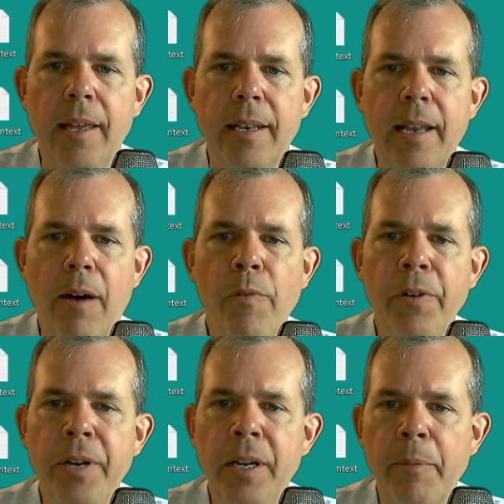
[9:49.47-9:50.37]
Now over
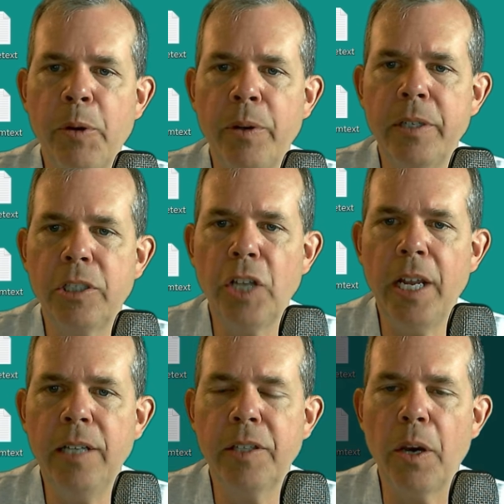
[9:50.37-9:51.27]
here, I'm going to
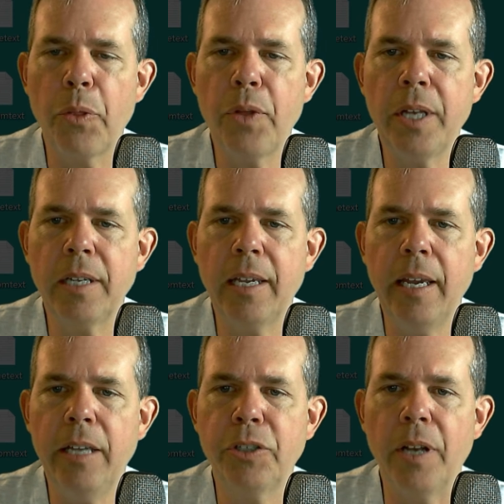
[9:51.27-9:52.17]
change the
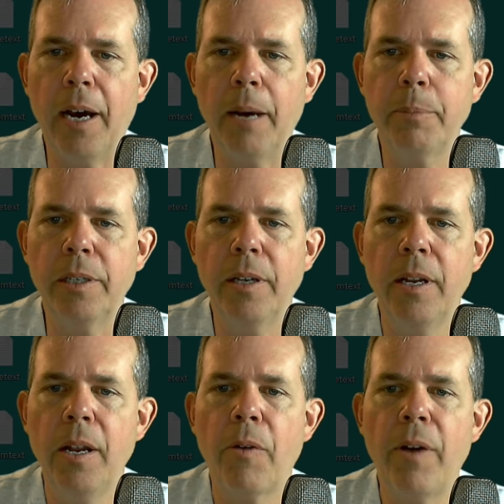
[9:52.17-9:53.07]
authentication option.
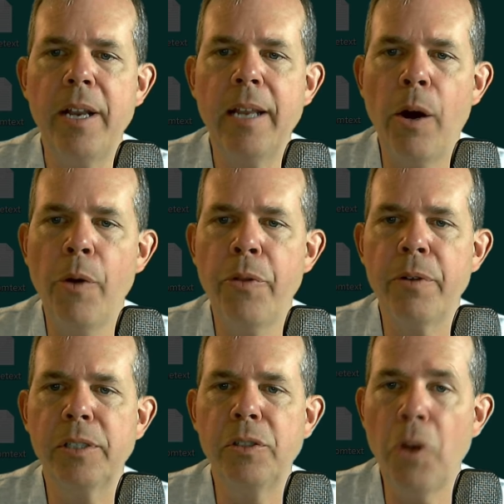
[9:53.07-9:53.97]
Right now, there
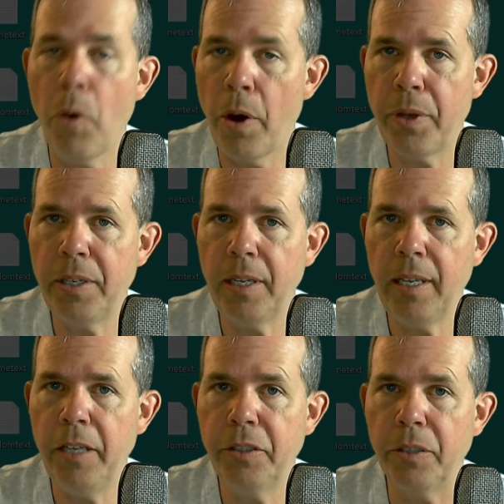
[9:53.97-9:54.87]
is no
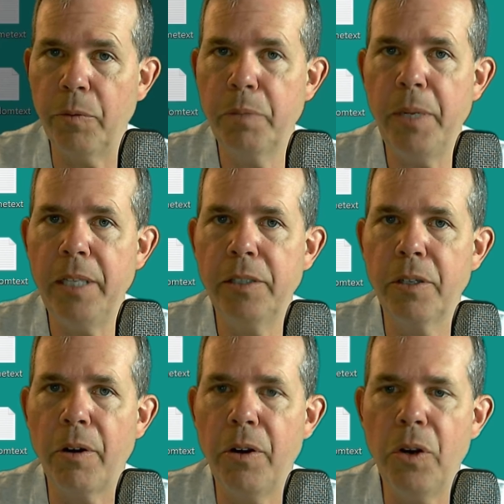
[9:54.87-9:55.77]
authentication, which means
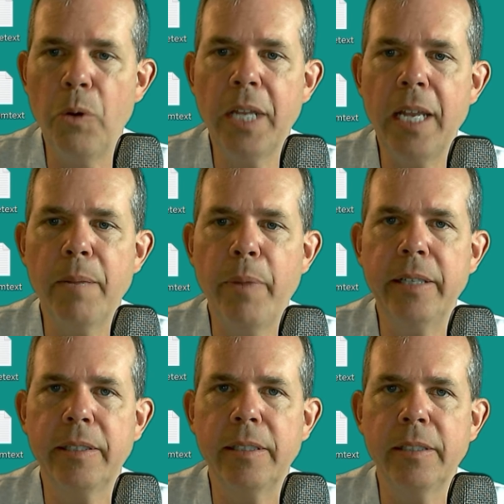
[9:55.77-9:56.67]
there are no
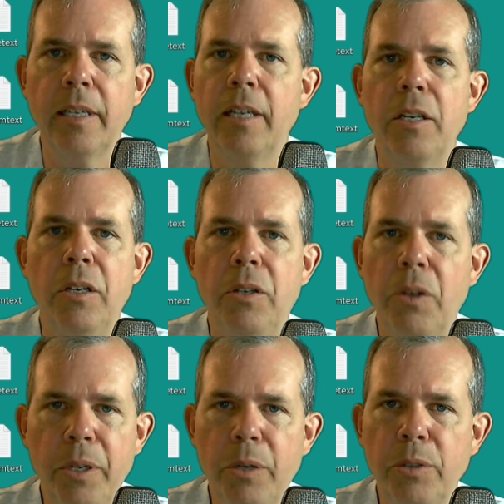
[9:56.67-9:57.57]
databases,
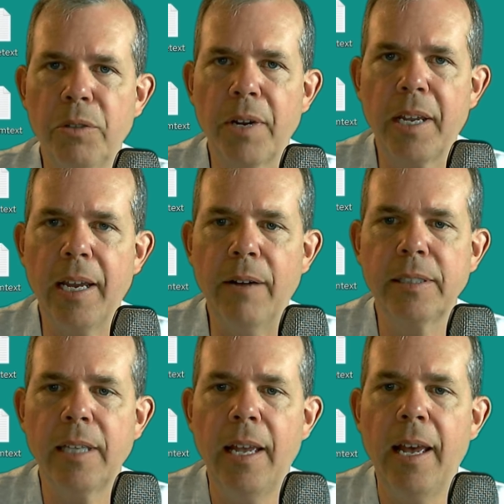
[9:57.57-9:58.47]
no user
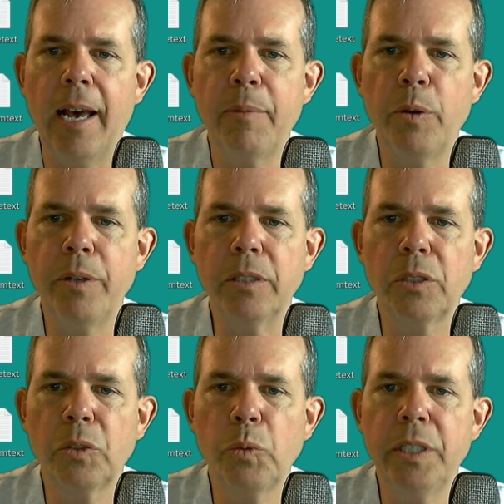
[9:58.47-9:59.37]
accounts. I'm going to
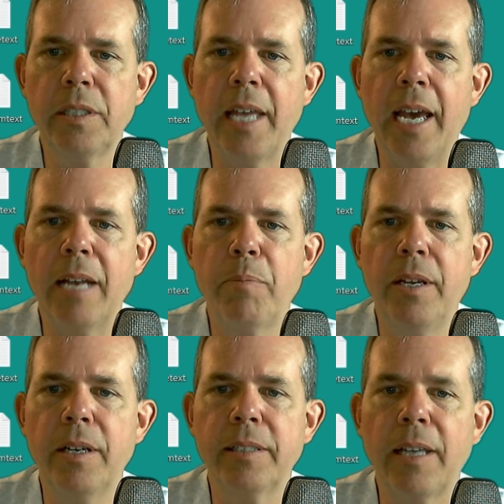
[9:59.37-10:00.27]
switch that
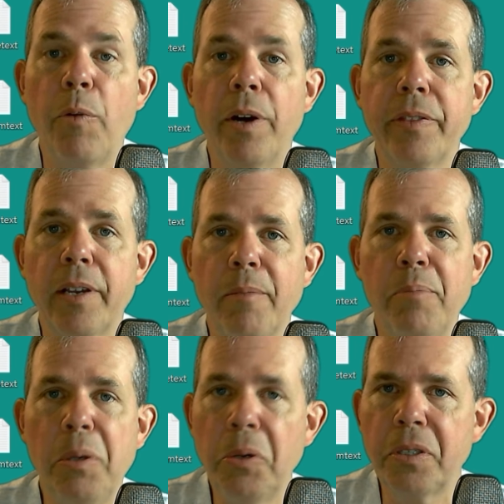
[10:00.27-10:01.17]
because I want the
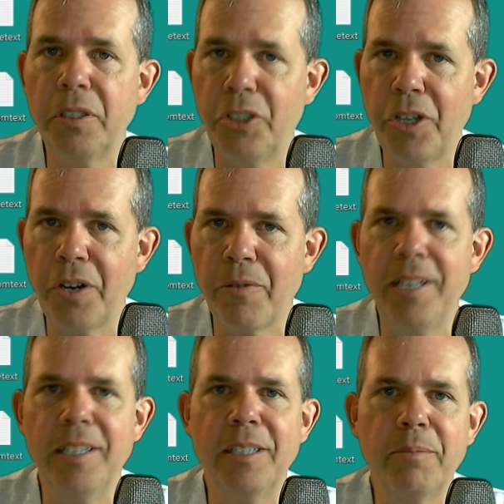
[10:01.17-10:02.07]
computer to
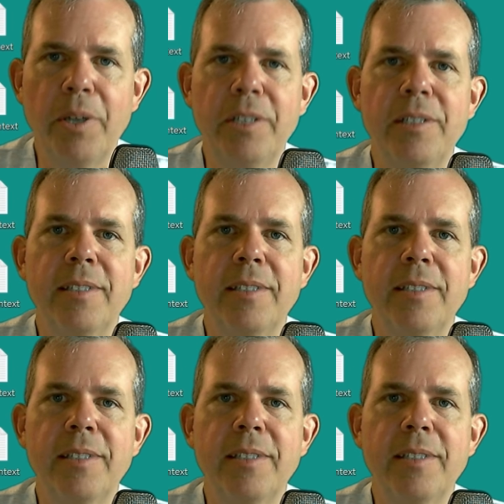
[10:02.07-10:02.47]
generate as much as